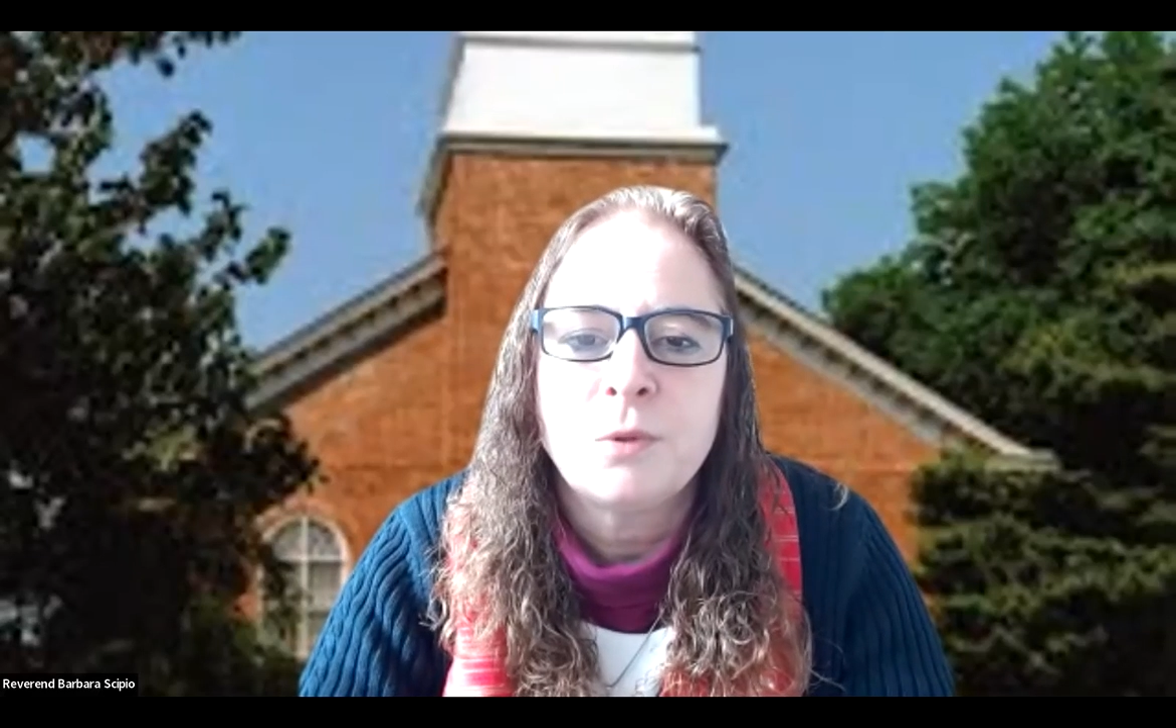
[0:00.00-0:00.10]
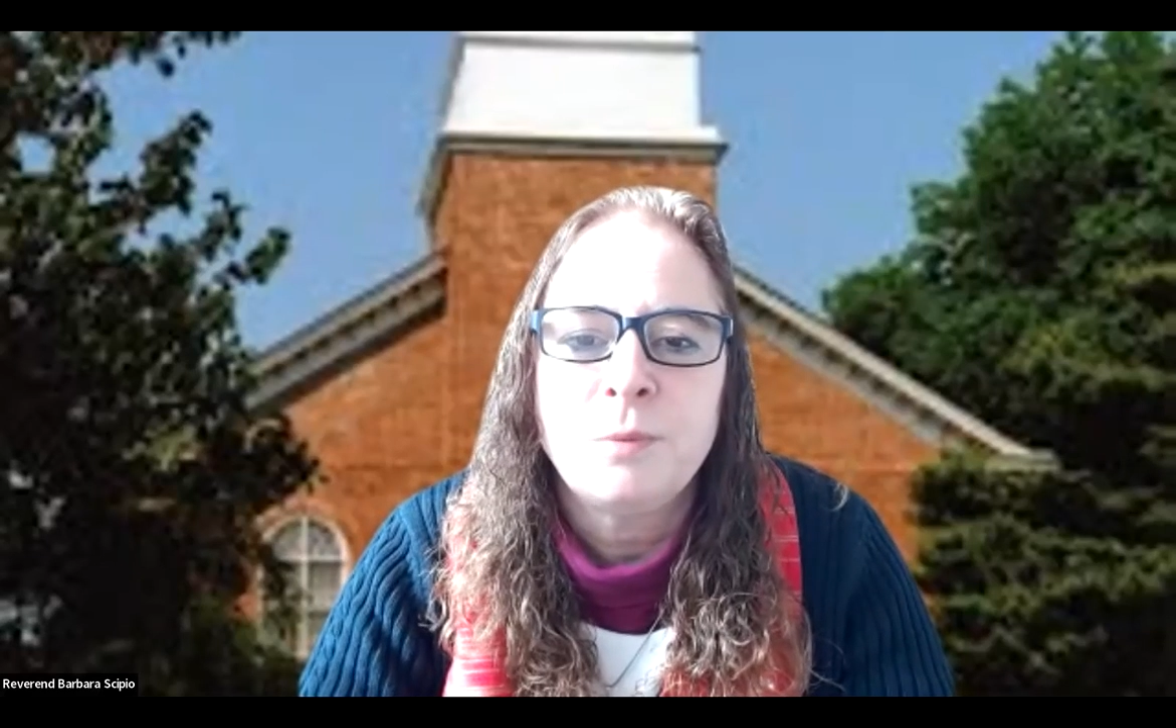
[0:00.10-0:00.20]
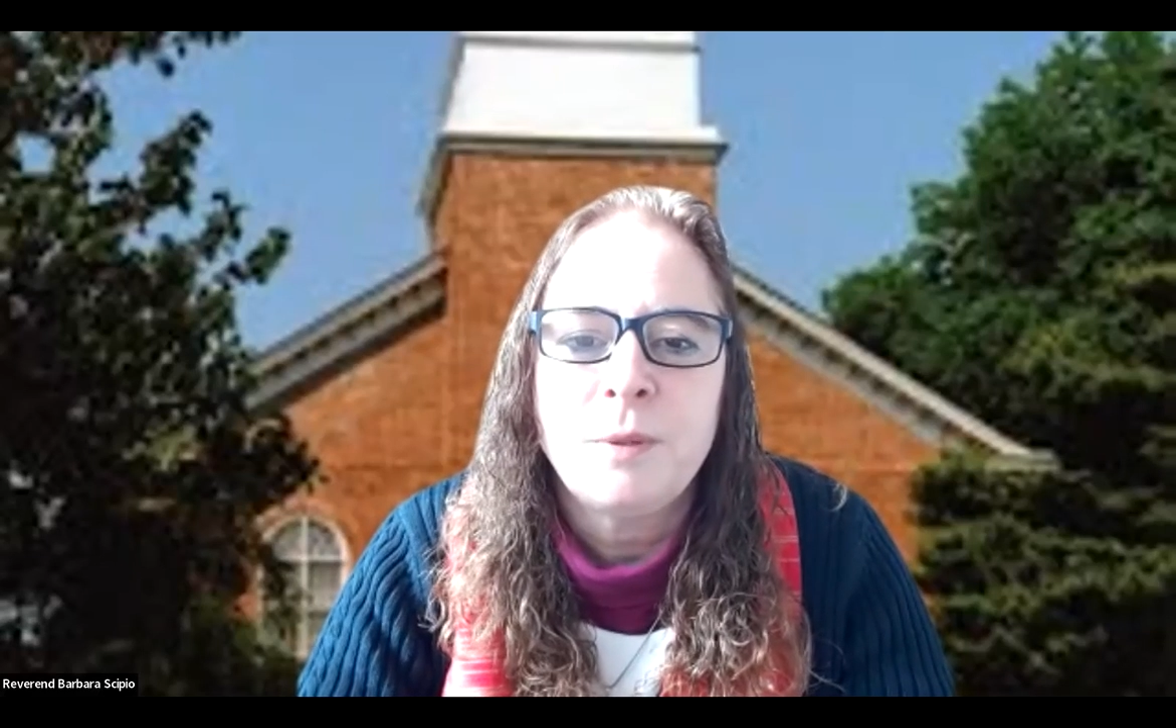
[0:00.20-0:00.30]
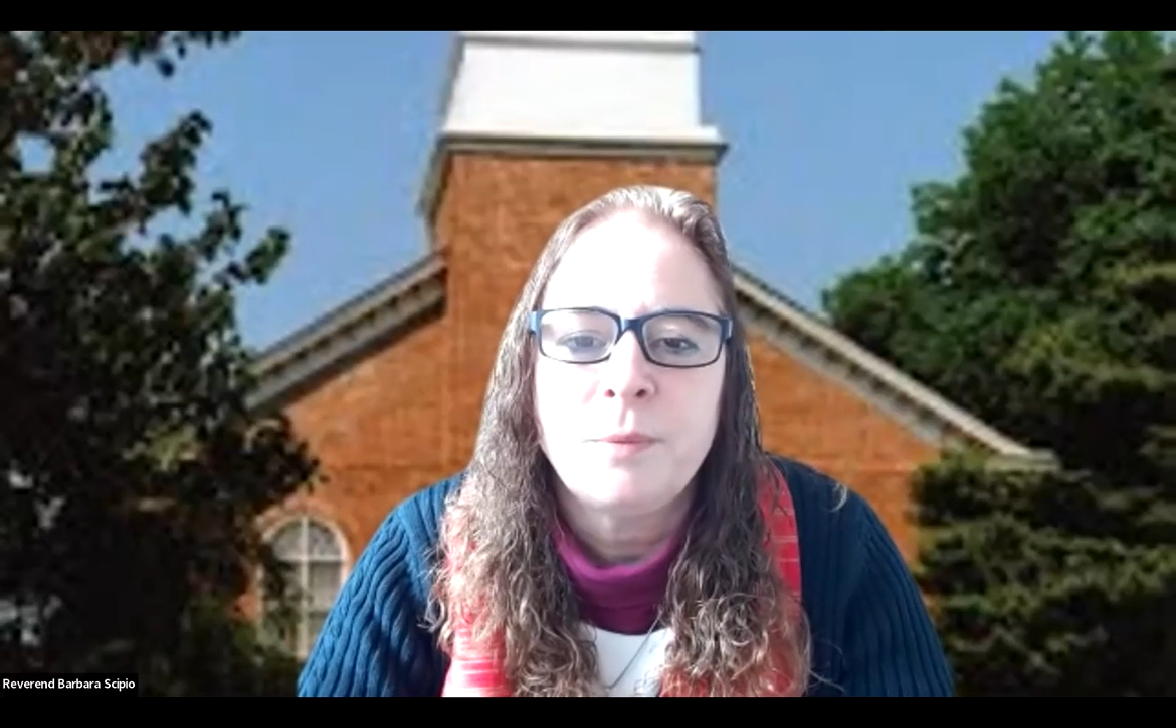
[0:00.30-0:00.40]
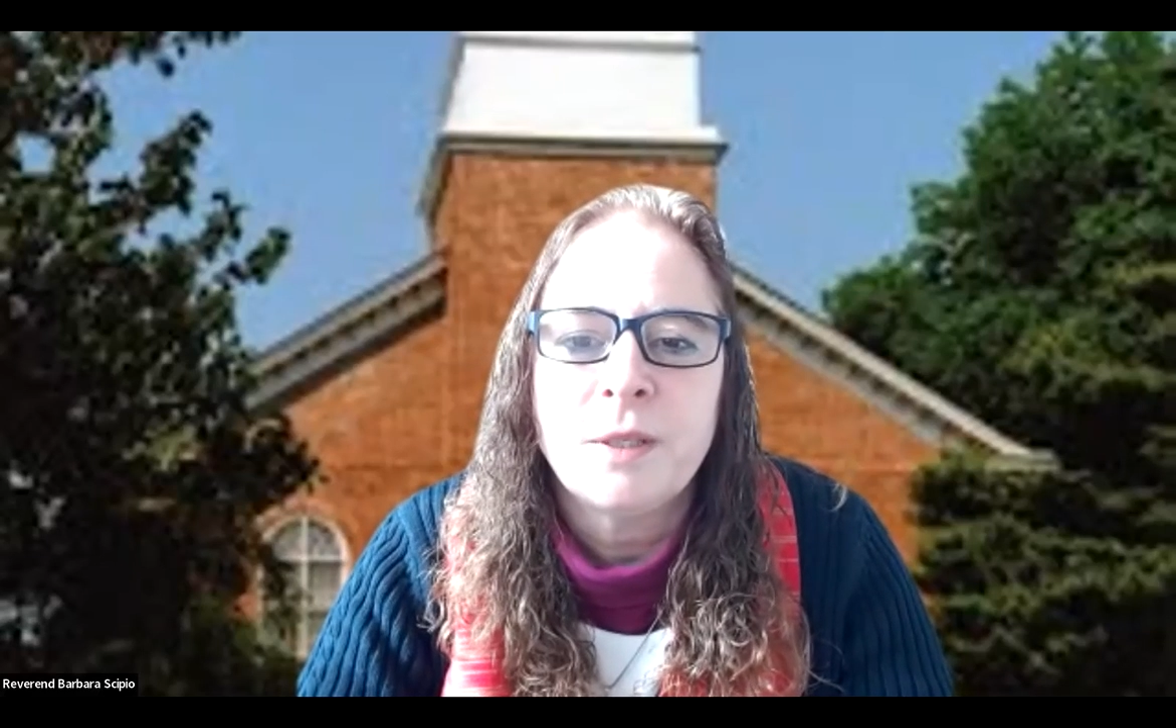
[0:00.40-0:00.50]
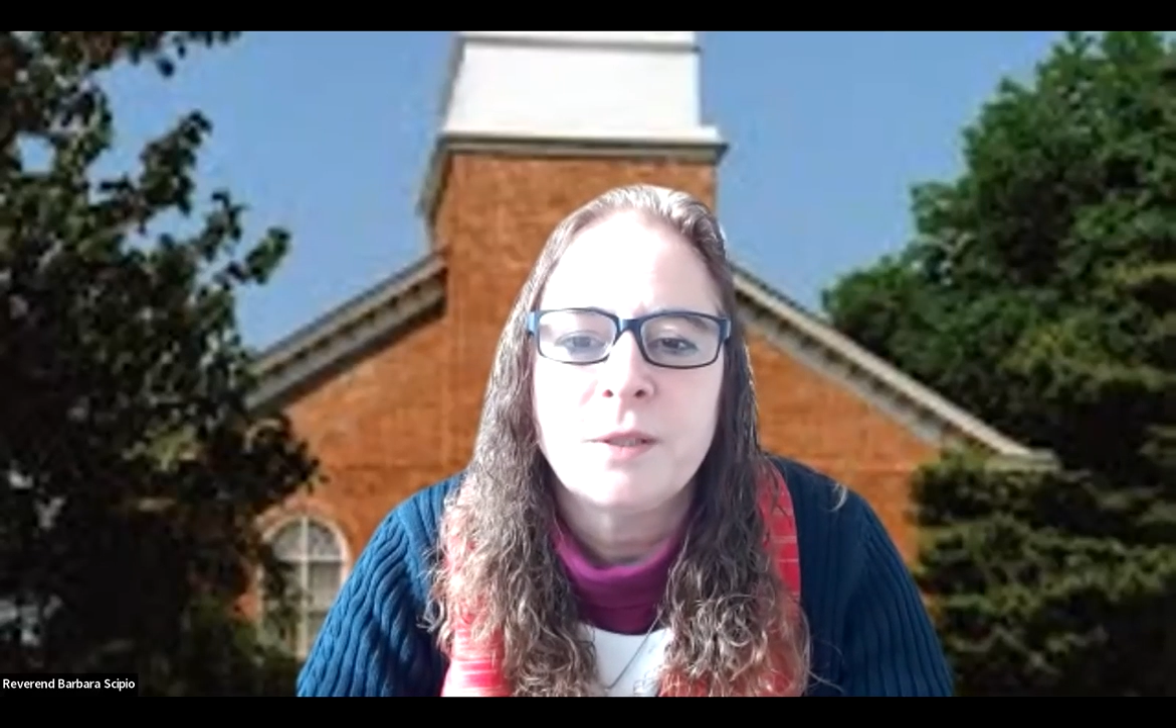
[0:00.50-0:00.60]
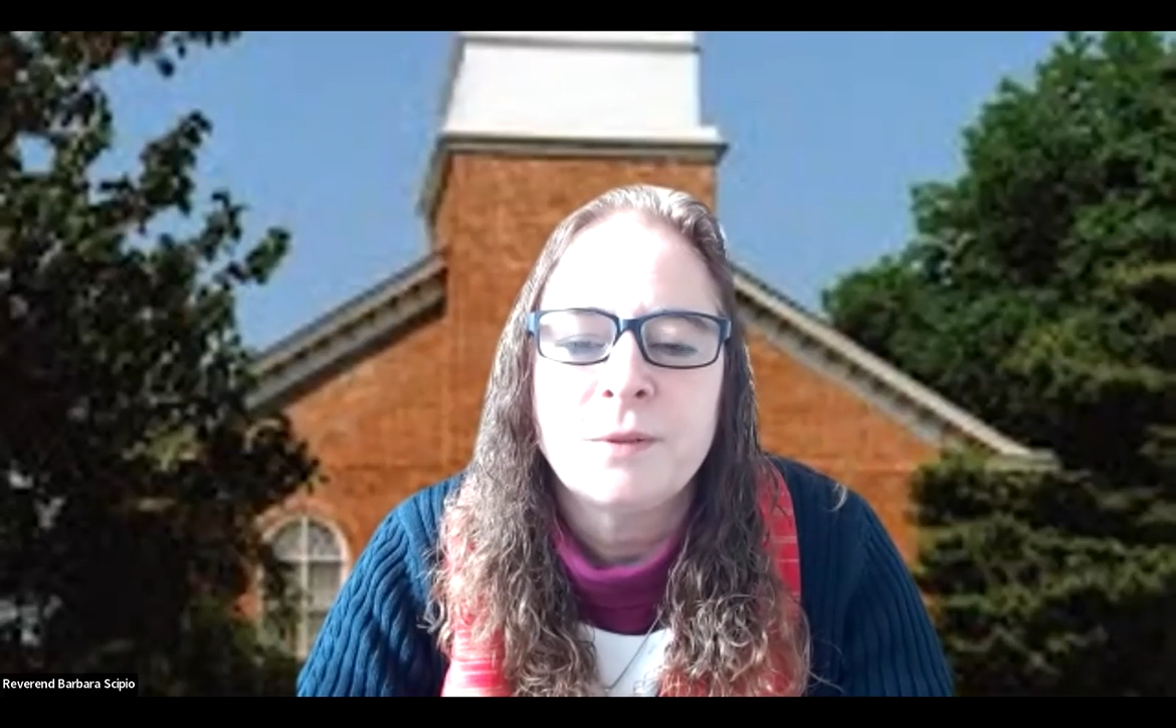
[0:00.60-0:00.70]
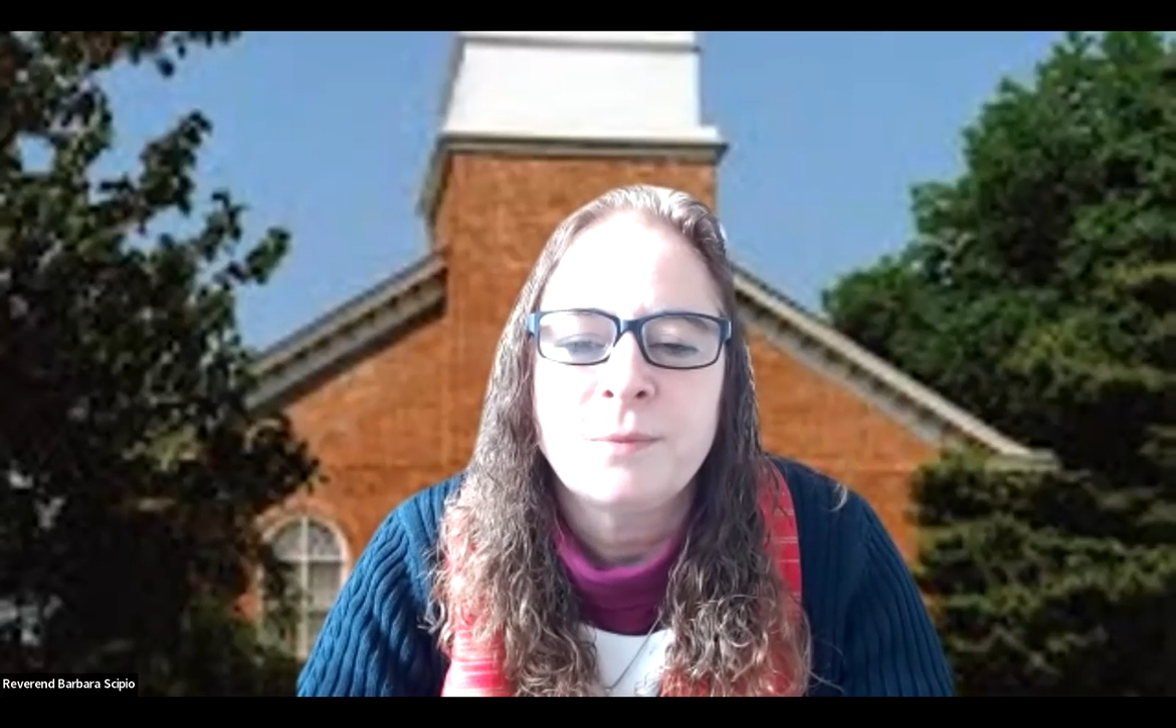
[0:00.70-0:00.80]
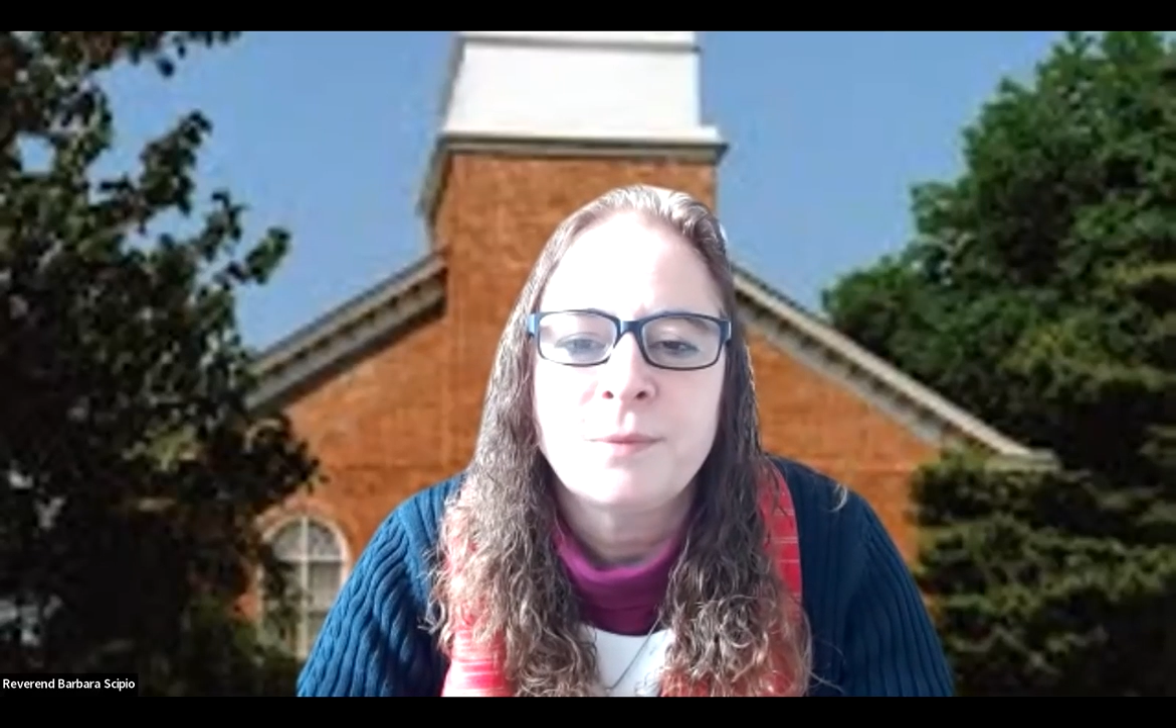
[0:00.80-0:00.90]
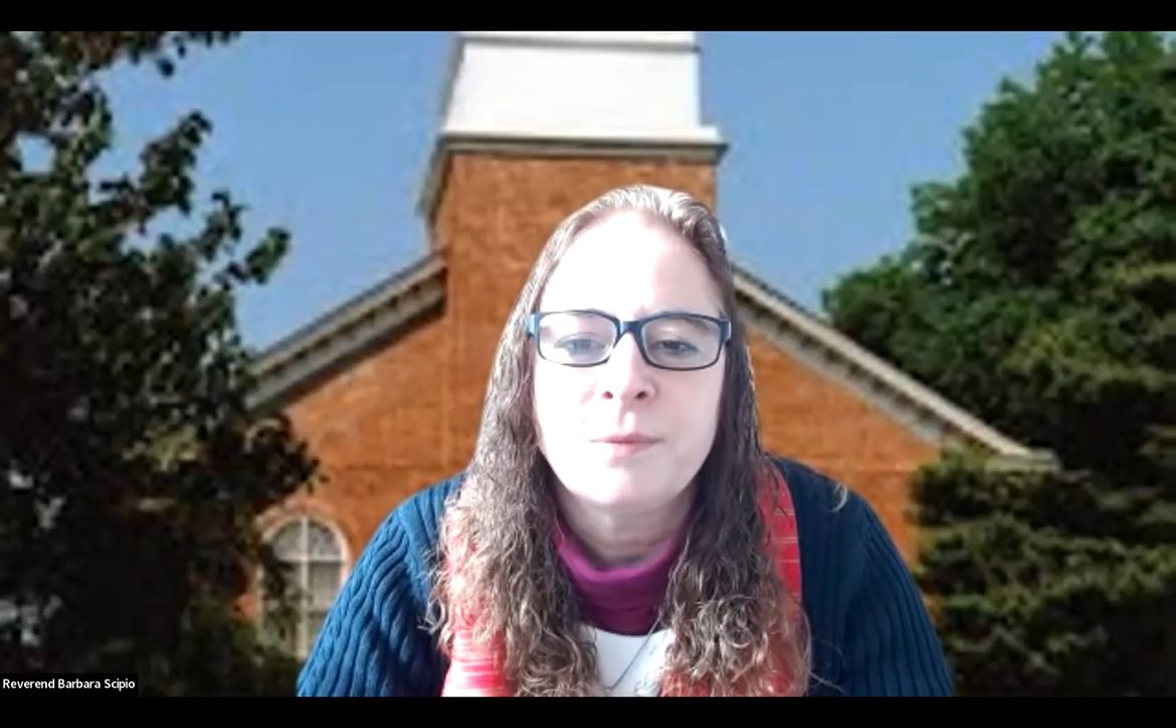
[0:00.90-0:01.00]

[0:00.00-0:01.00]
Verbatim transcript: would be better.